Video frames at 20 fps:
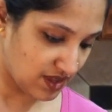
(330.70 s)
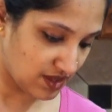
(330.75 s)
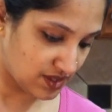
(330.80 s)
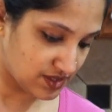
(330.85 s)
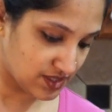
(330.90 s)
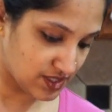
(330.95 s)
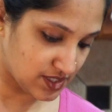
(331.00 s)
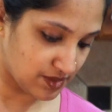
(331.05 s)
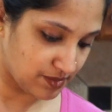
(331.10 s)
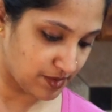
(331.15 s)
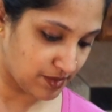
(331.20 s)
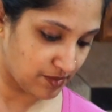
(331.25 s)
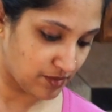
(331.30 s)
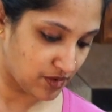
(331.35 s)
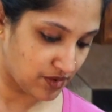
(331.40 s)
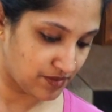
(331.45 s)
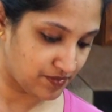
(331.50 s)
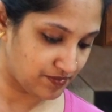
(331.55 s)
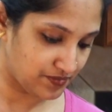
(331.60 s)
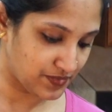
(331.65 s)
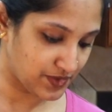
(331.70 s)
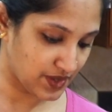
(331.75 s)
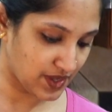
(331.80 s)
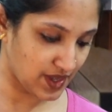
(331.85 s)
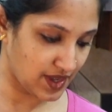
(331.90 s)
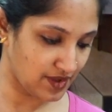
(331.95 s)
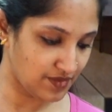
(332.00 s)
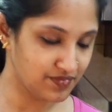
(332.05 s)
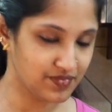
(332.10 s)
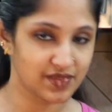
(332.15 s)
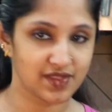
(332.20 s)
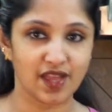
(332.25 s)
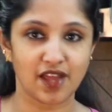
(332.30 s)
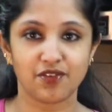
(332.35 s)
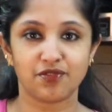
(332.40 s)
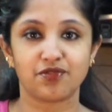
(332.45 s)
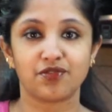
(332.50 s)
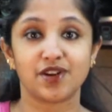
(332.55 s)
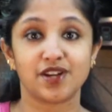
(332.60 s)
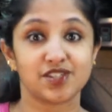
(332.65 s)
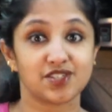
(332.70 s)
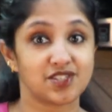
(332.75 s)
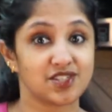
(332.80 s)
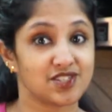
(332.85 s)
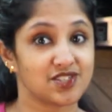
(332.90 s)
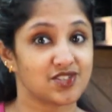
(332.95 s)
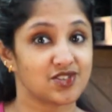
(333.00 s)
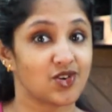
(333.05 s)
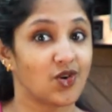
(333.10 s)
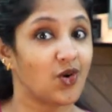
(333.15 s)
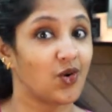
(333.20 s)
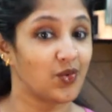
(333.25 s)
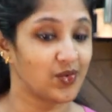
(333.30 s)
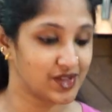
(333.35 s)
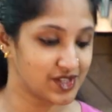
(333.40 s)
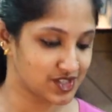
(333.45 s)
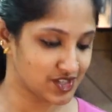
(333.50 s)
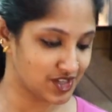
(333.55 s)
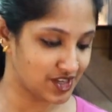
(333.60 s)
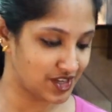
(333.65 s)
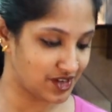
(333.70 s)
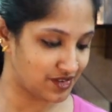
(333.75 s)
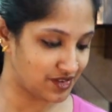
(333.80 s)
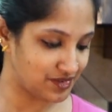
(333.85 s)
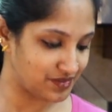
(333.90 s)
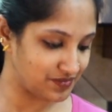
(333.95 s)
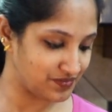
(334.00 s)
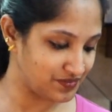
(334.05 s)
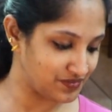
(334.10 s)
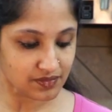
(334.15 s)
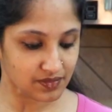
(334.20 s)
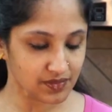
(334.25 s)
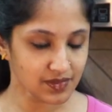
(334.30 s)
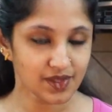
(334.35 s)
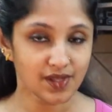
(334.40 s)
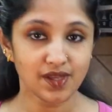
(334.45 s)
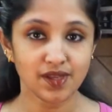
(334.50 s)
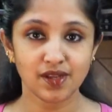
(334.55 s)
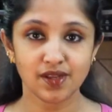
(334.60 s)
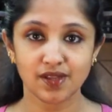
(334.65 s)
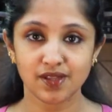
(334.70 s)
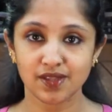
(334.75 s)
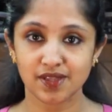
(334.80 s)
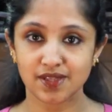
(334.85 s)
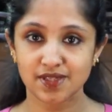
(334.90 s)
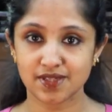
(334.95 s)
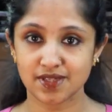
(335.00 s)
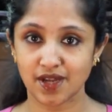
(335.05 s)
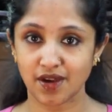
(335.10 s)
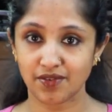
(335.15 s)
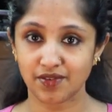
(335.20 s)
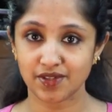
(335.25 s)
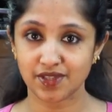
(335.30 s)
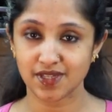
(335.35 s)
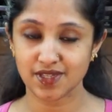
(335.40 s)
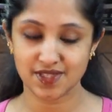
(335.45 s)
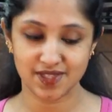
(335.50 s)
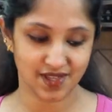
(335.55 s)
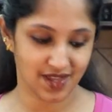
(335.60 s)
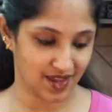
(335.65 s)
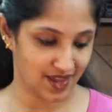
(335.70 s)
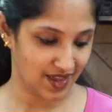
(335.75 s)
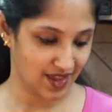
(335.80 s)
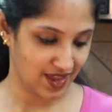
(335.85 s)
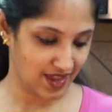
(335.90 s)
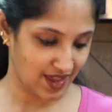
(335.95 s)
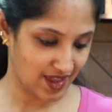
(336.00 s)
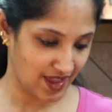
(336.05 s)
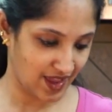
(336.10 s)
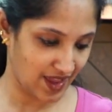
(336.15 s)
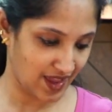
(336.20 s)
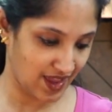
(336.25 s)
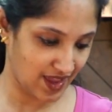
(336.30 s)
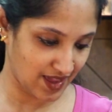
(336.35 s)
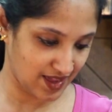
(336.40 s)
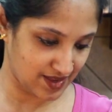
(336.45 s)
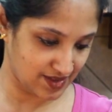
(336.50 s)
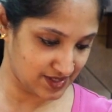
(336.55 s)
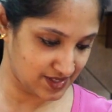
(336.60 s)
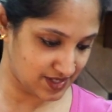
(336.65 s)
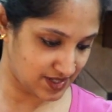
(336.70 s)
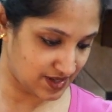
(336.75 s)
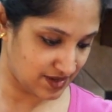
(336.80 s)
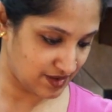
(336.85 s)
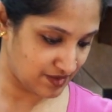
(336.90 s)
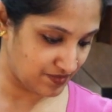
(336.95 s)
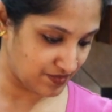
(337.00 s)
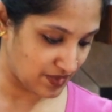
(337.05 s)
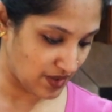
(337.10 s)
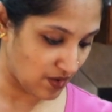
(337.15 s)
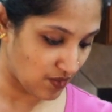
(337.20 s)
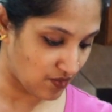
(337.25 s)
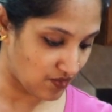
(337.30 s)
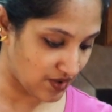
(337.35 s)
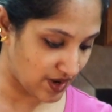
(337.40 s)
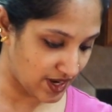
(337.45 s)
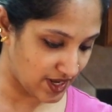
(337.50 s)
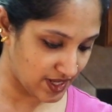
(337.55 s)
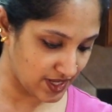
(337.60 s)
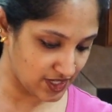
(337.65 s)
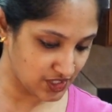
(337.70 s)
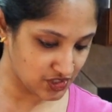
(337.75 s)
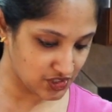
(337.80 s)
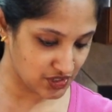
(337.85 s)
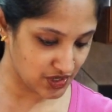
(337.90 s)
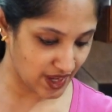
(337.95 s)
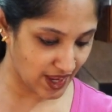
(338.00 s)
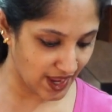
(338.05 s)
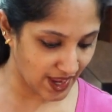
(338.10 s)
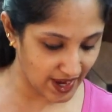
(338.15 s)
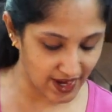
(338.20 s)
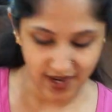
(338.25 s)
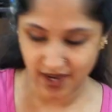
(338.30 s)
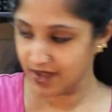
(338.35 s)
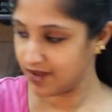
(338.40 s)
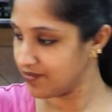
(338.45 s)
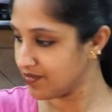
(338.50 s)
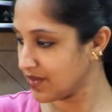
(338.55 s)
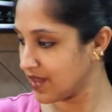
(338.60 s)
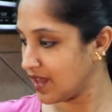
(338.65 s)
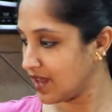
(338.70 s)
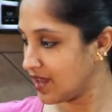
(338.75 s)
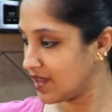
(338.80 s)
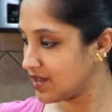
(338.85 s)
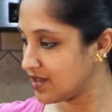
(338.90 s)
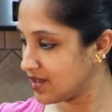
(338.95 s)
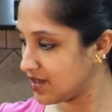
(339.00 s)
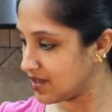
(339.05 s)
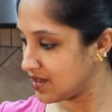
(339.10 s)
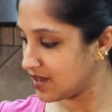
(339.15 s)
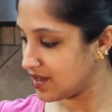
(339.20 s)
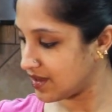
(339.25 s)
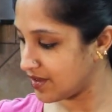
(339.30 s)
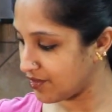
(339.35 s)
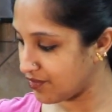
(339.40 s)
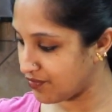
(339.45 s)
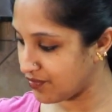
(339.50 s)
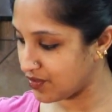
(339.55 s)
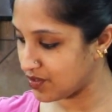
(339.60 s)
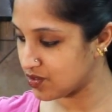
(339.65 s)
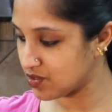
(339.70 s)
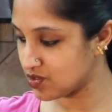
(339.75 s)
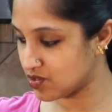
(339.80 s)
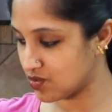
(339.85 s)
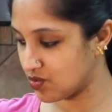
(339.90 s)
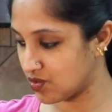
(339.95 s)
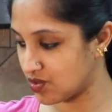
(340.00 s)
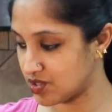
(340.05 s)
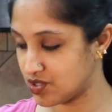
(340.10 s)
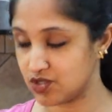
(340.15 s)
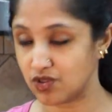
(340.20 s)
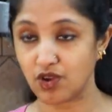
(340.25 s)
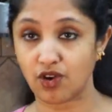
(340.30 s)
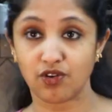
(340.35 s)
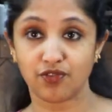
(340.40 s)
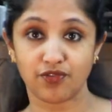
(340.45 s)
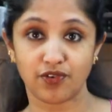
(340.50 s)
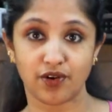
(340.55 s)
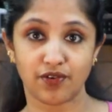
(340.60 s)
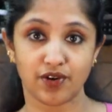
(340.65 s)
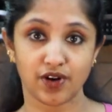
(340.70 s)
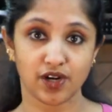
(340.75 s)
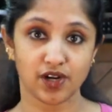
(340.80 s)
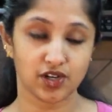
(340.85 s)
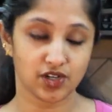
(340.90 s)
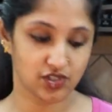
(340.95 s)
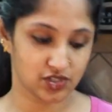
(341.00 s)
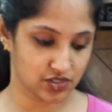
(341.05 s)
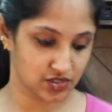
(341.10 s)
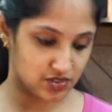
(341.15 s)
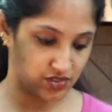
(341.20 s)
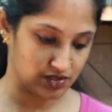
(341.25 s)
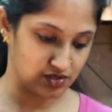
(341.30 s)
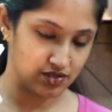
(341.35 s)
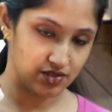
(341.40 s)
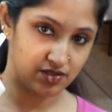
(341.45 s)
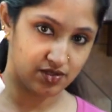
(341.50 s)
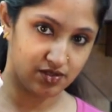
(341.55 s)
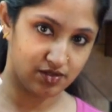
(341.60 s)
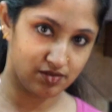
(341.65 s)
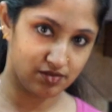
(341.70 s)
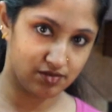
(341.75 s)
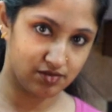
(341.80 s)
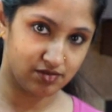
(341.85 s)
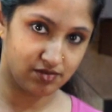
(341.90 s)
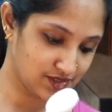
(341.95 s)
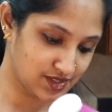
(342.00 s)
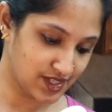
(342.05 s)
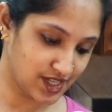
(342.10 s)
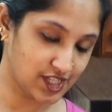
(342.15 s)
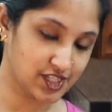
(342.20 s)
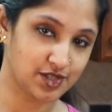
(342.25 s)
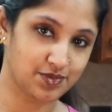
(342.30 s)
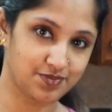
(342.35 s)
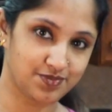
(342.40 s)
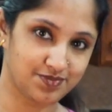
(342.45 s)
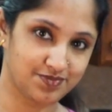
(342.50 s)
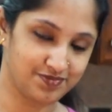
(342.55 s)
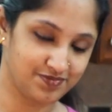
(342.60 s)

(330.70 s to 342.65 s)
Just a bit more, okay? That freshness is always good. Let's cover this and ready to add a few squirts of our ketchup.